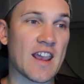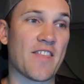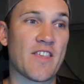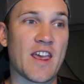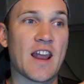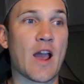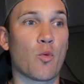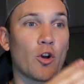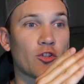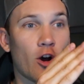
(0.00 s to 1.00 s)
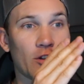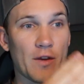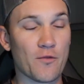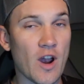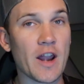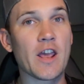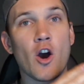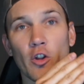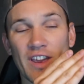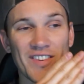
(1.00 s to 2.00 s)
and then I worked all day Friday,
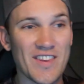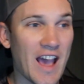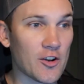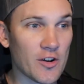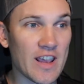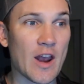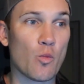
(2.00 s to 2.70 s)
all day Saturday,